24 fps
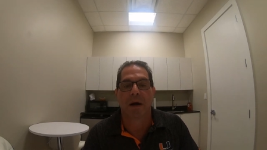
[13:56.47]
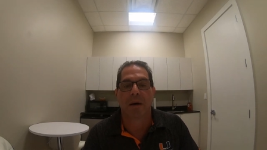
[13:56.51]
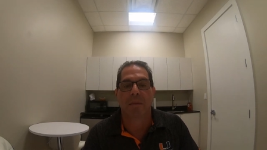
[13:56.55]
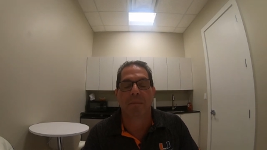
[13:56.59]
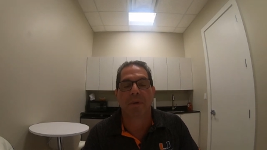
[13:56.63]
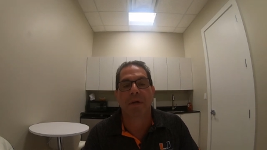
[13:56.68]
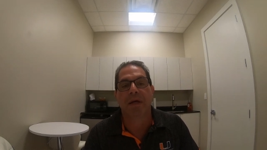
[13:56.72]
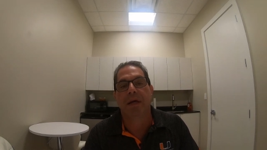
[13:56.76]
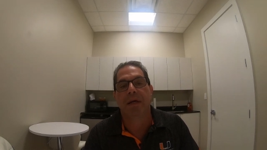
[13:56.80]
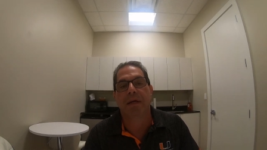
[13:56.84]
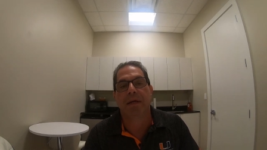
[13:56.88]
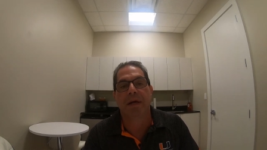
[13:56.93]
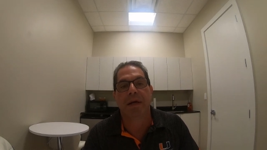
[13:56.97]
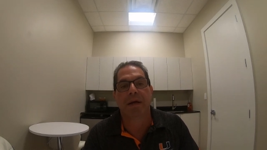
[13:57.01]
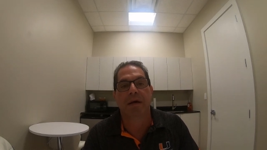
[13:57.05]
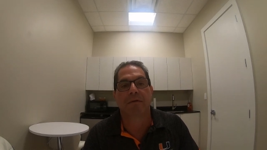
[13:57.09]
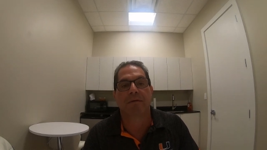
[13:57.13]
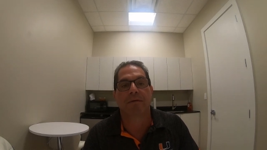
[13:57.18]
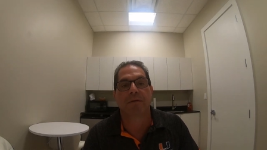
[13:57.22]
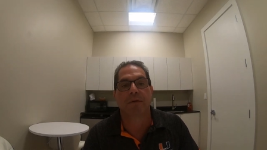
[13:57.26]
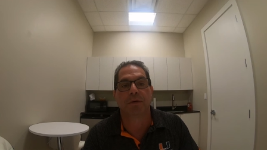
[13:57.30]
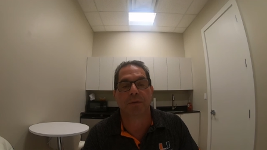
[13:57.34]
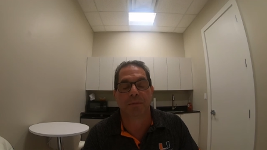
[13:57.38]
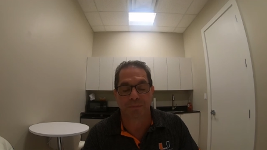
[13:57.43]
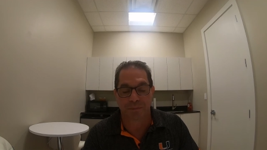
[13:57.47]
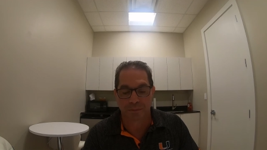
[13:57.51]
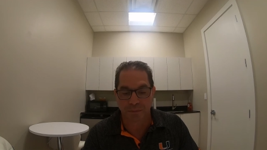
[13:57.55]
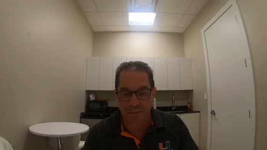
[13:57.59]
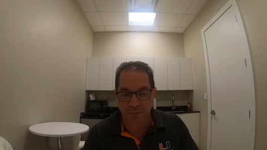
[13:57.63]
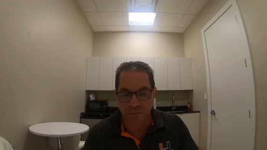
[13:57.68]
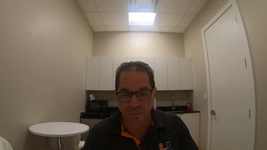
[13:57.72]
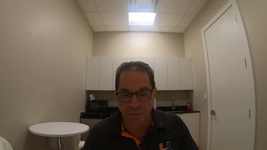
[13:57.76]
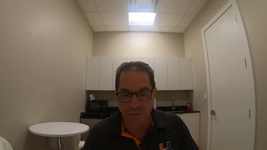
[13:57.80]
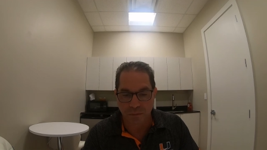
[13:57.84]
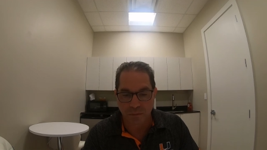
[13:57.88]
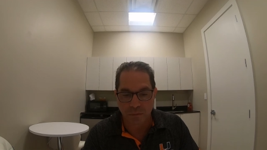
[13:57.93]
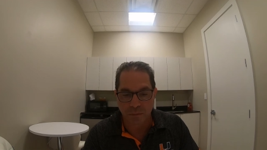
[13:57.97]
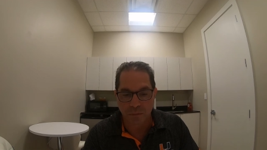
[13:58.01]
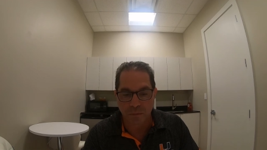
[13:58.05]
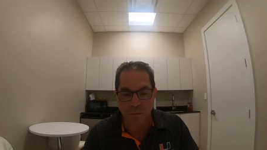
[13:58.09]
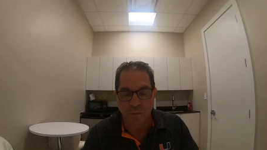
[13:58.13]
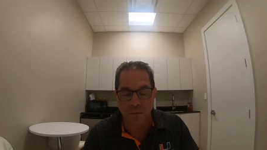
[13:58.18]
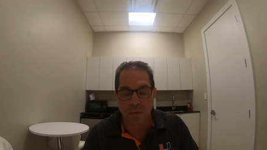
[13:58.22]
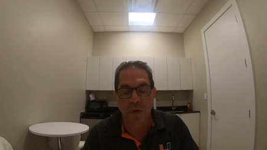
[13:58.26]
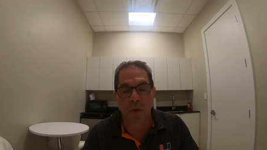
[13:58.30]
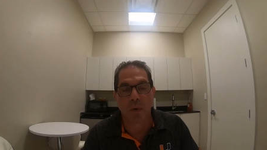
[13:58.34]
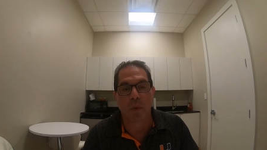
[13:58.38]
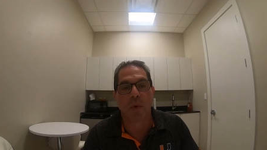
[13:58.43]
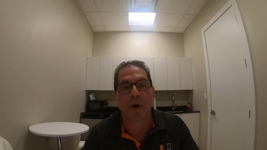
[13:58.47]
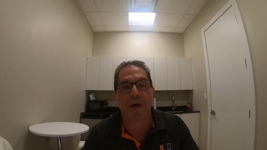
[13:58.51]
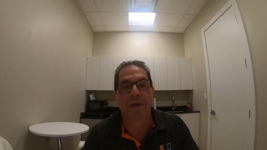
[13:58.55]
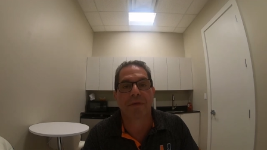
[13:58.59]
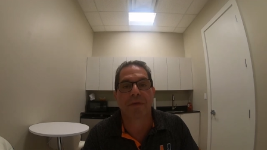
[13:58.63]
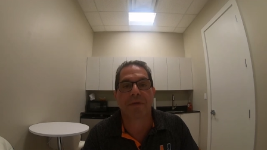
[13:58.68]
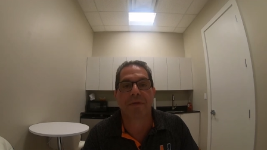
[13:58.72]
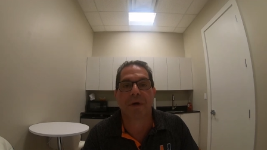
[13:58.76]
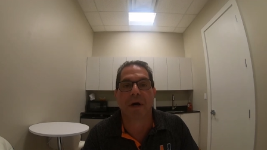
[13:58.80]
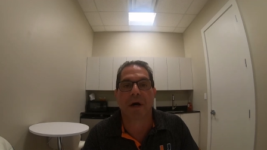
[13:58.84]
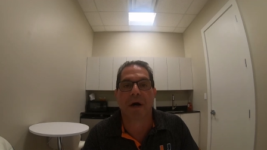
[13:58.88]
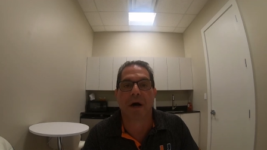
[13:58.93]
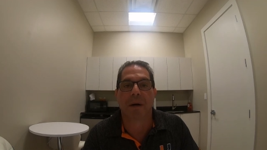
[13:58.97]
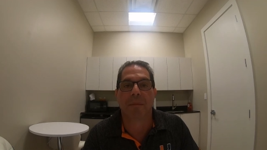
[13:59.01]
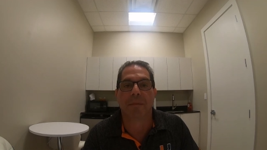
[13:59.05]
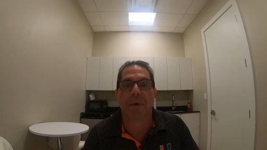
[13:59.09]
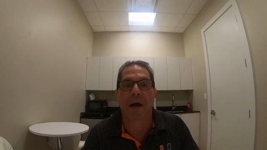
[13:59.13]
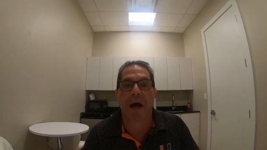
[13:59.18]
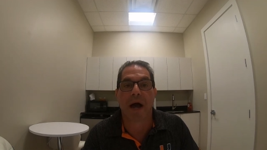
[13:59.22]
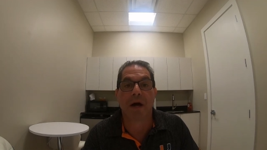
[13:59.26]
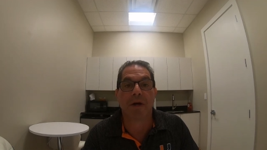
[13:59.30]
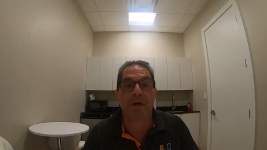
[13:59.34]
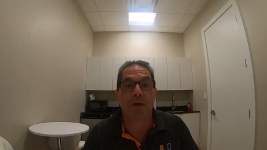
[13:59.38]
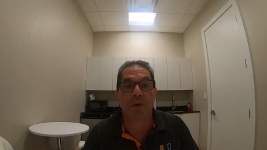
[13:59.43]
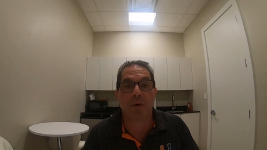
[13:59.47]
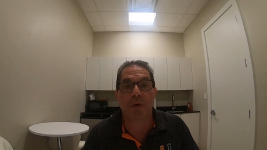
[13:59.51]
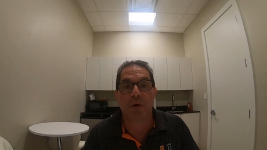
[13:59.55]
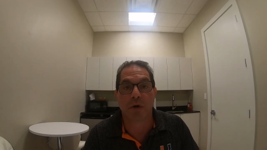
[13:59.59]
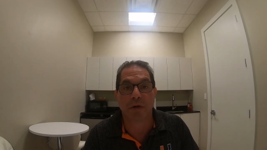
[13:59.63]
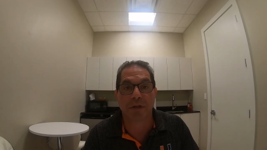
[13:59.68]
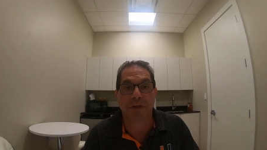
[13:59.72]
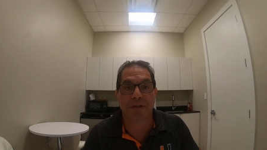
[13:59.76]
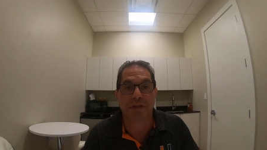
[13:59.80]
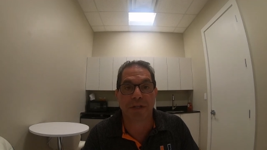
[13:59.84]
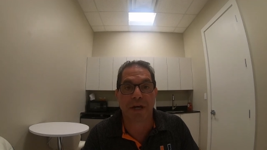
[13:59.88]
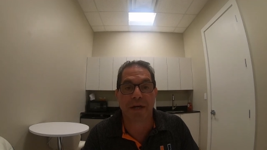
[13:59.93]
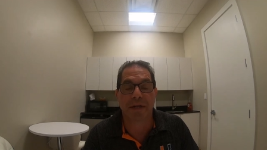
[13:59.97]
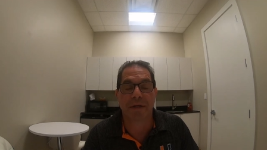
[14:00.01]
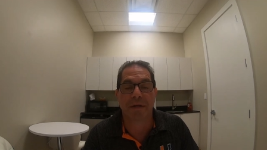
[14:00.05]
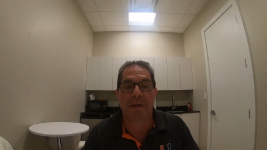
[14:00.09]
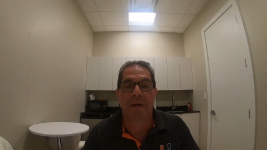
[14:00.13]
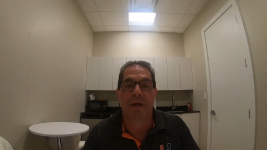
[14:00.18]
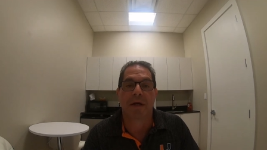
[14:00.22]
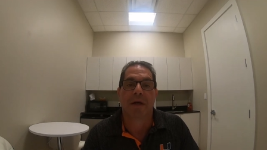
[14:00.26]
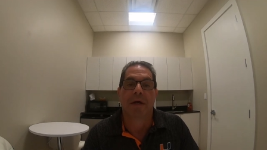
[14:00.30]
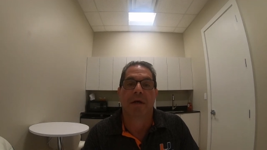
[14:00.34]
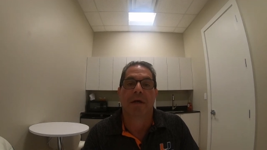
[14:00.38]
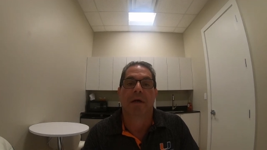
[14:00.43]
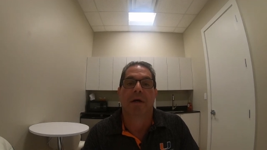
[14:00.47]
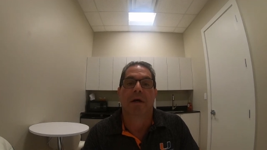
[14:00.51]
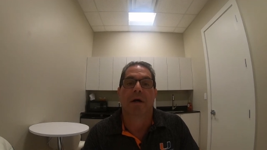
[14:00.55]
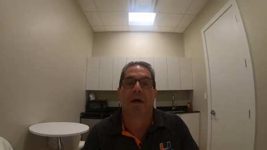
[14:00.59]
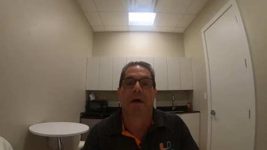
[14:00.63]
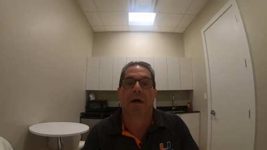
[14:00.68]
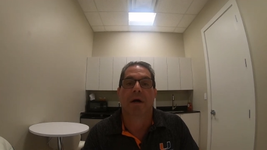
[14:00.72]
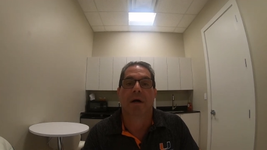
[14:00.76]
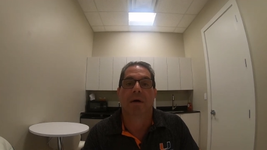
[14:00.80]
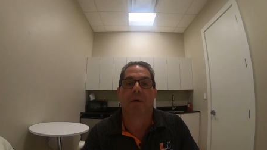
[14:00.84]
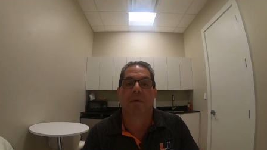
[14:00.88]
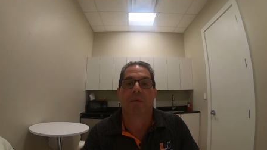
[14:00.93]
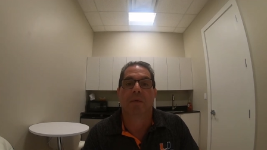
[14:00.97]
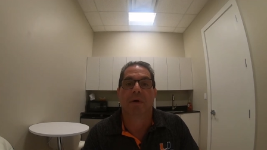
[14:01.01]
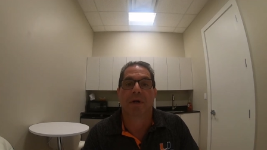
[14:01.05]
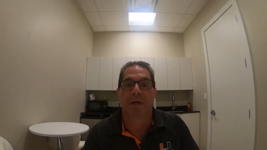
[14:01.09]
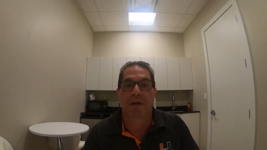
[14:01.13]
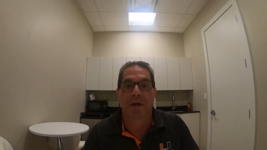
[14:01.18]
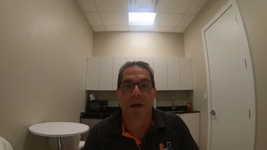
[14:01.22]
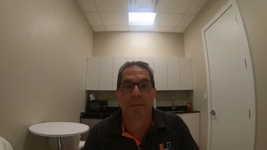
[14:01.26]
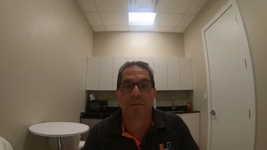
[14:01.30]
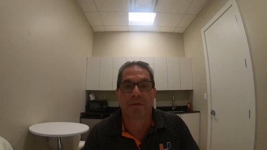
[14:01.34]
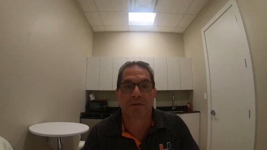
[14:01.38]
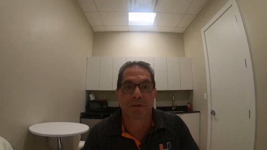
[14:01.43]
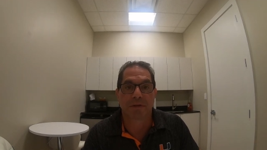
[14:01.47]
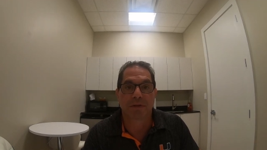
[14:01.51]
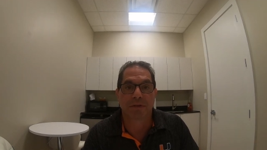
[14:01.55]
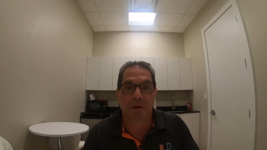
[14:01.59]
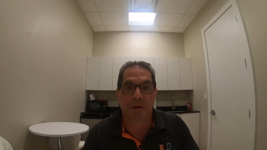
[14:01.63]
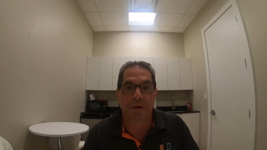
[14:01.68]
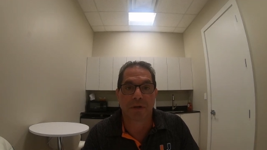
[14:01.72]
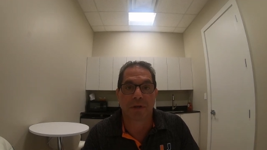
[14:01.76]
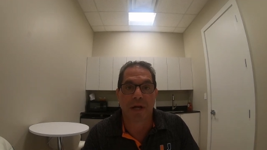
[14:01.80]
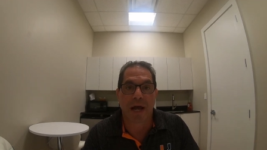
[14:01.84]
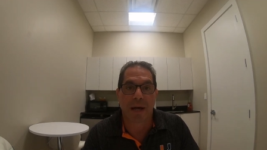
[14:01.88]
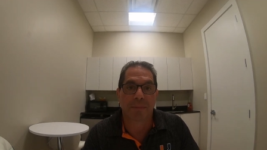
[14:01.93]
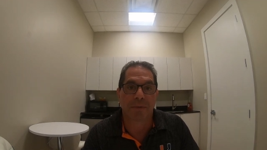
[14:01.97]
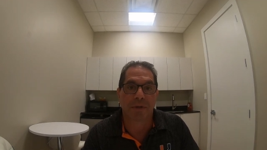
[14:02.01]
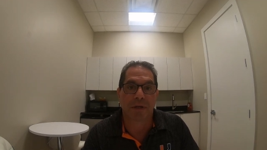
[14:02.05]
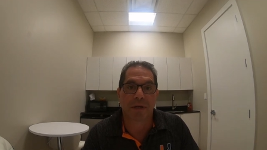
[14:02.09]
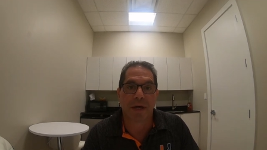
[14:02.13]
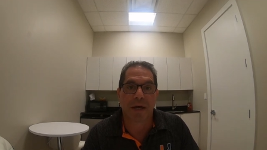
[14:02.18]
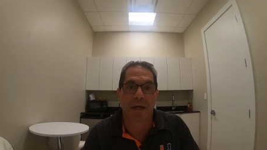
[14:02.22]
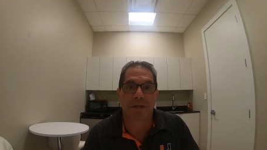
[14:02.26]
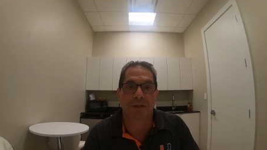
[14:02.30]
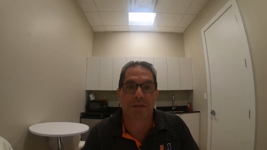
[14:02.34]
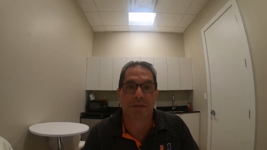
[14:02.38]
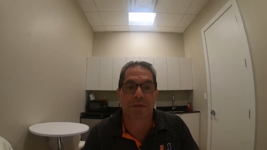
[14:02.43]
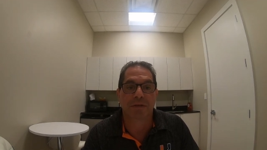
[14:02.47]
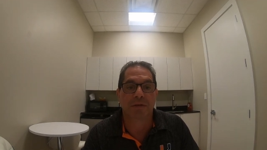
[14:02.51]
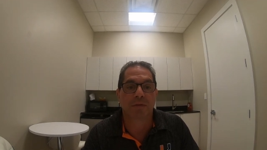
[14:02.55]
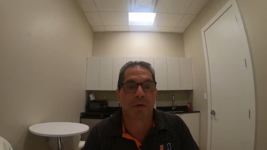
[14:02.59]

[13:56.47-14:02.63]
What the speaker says: being careful with how you hook set when it comes to certain applications,